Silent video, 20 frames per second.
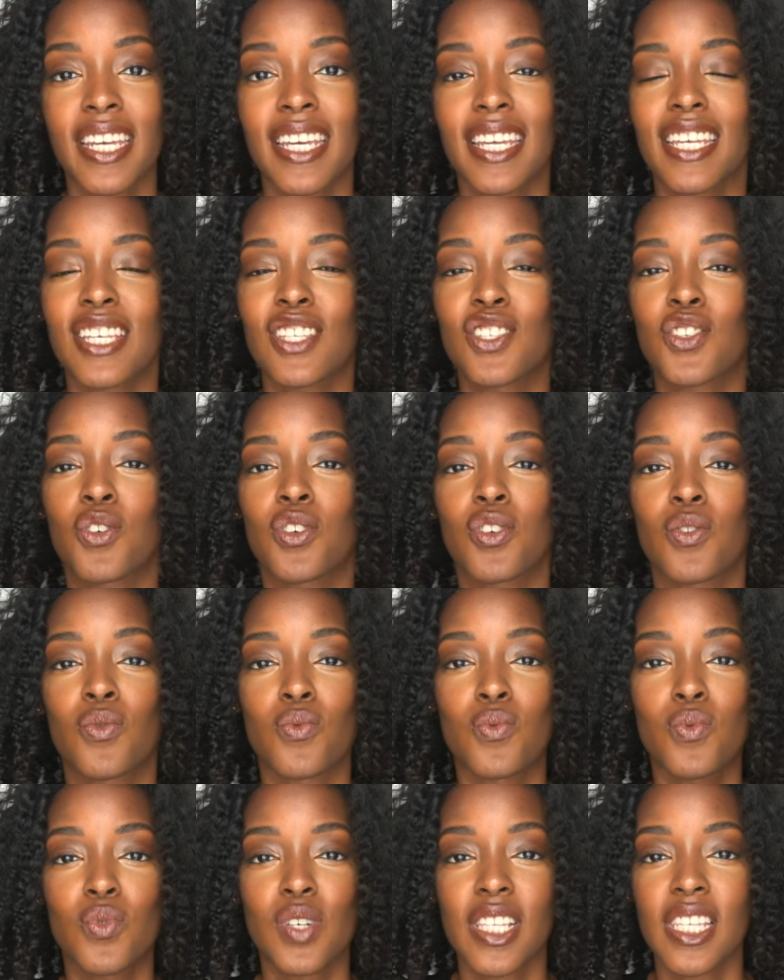it, it's gonna
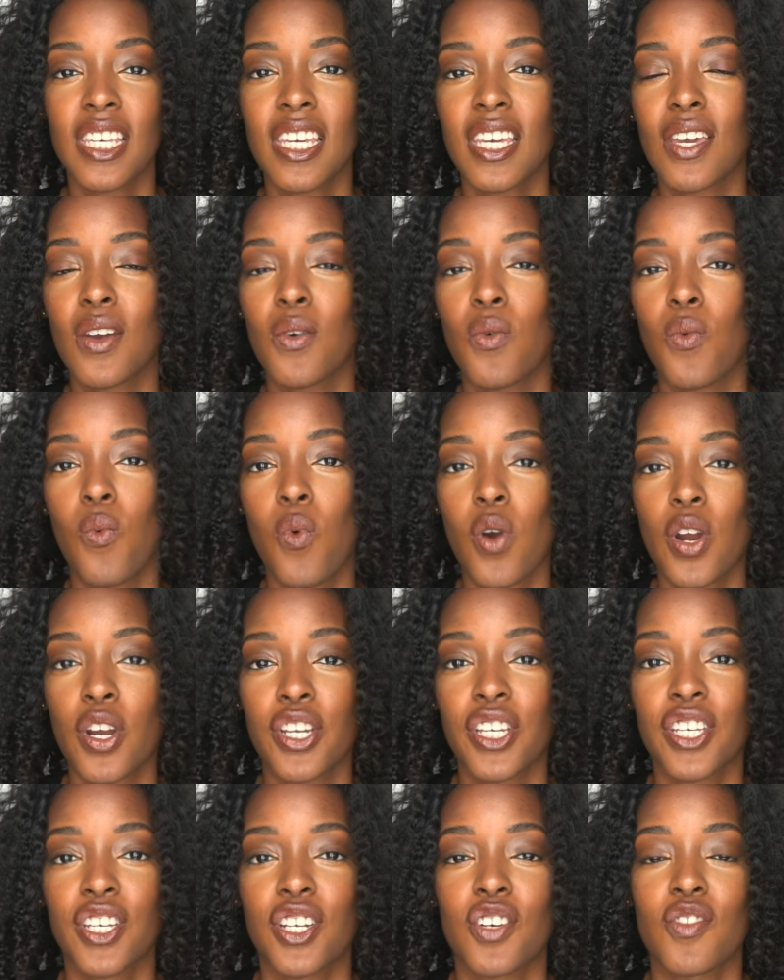really
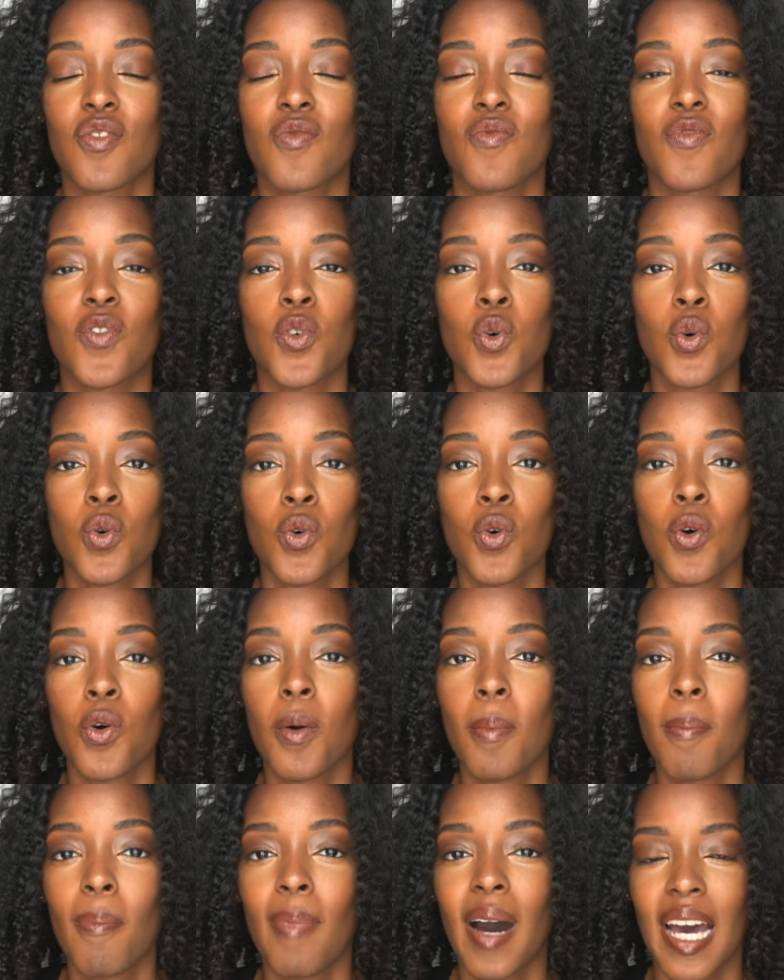work your
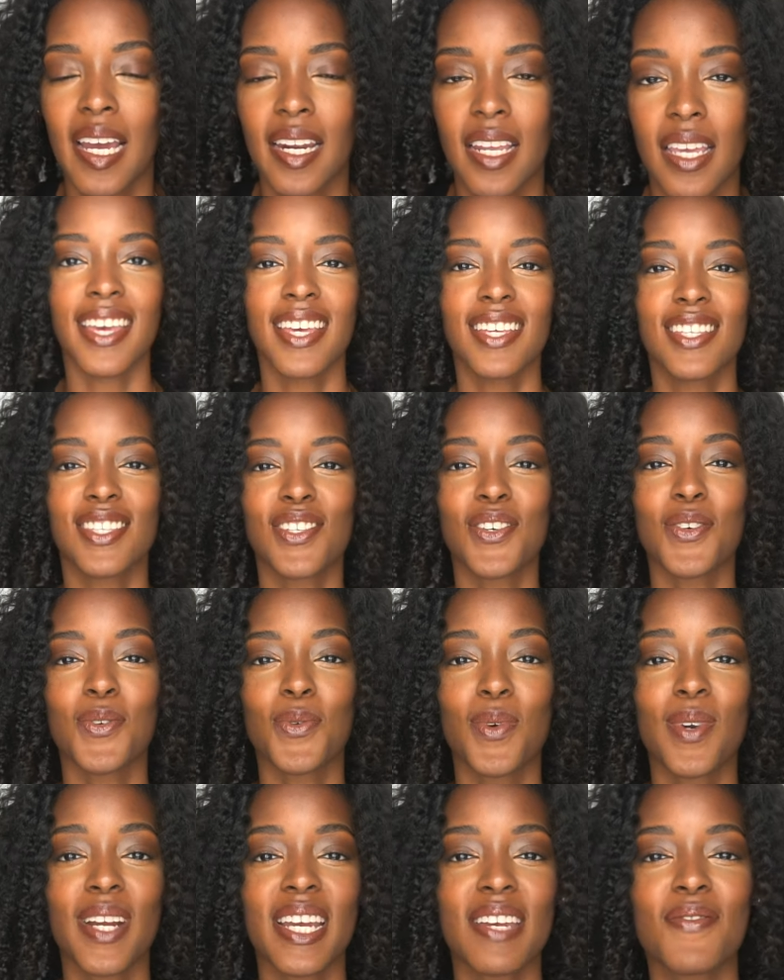full body. It's
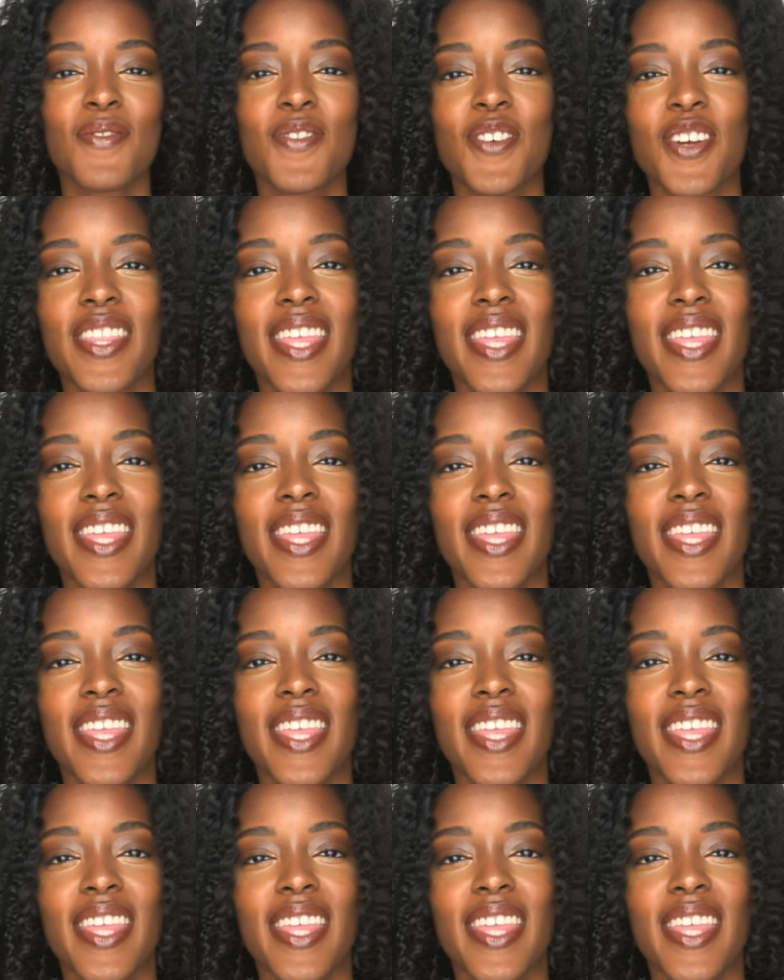great for